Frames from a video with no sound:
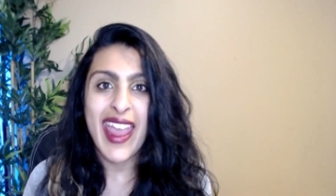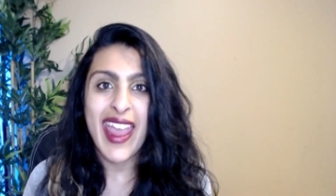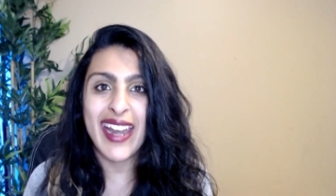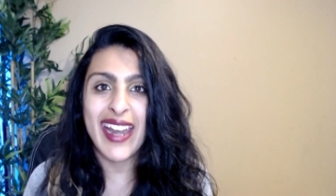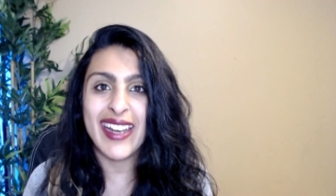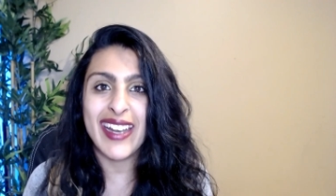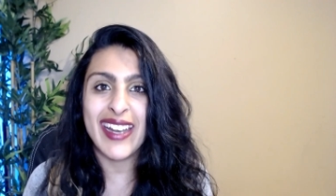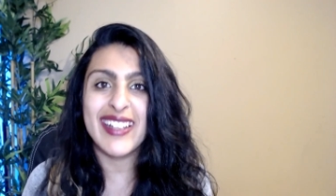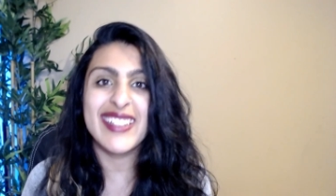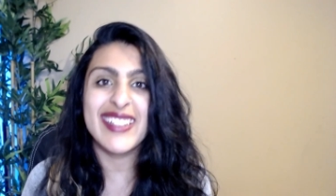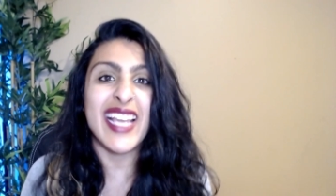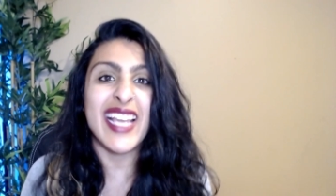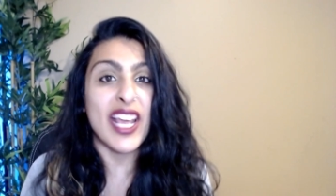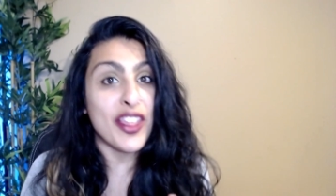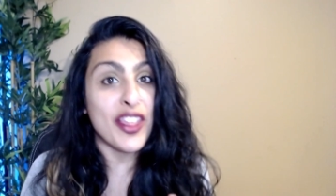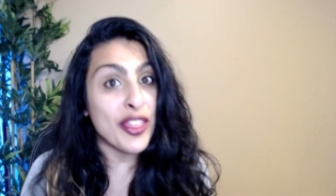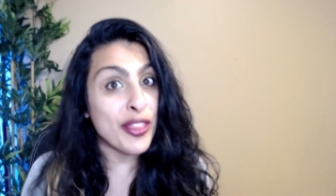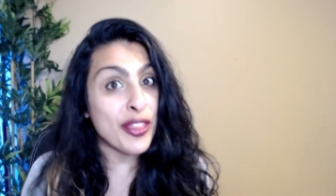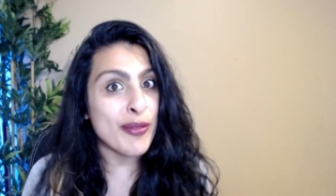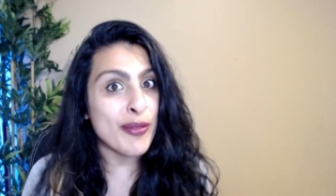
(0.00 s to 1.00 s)
and it is a
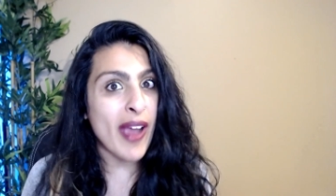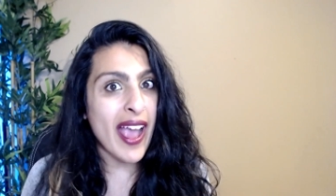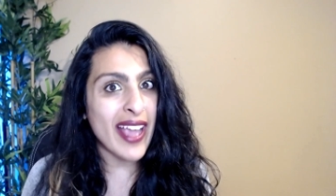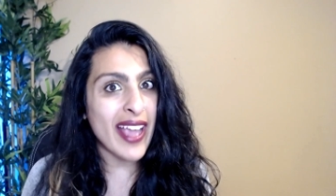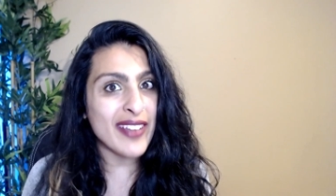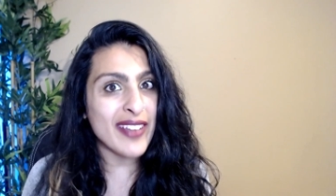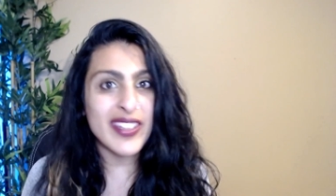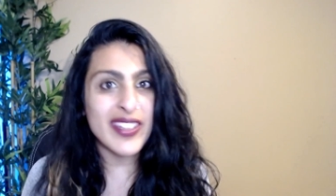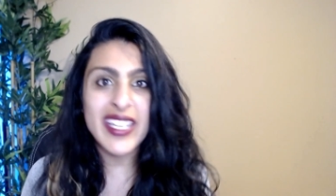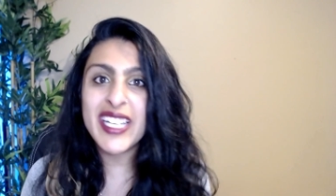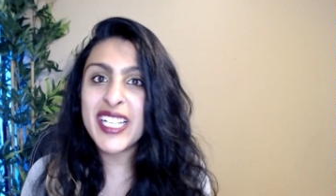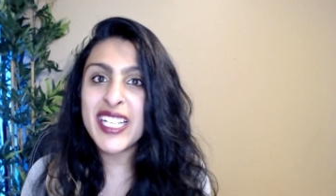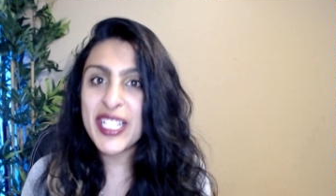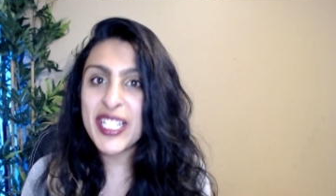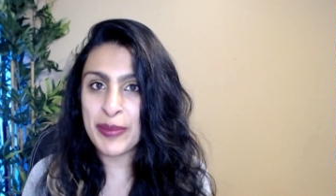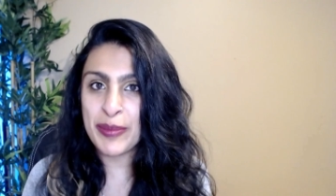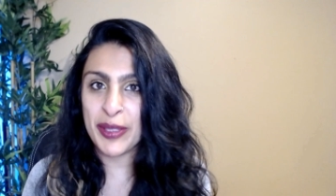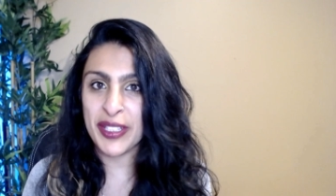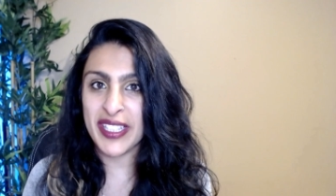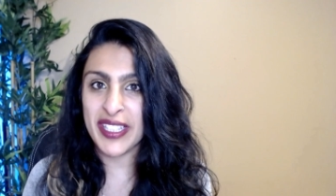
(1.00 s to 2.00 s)
thriving
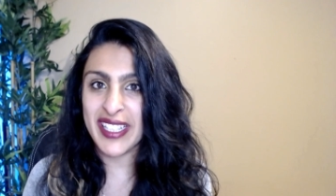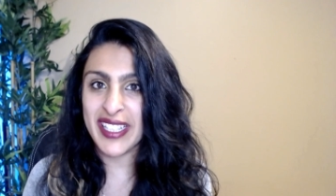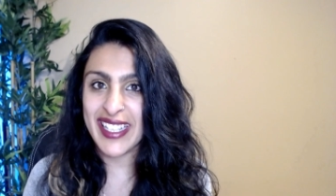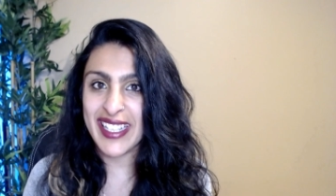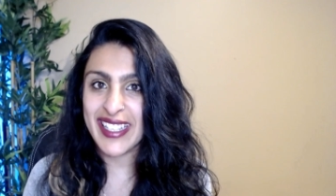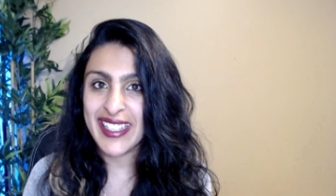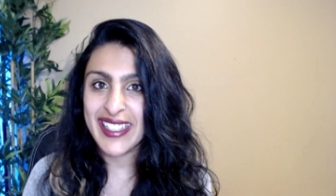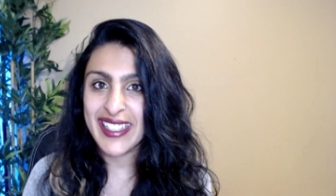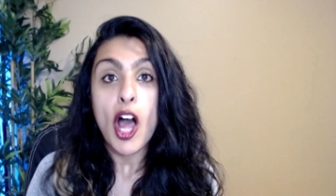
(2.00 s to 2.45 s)
community.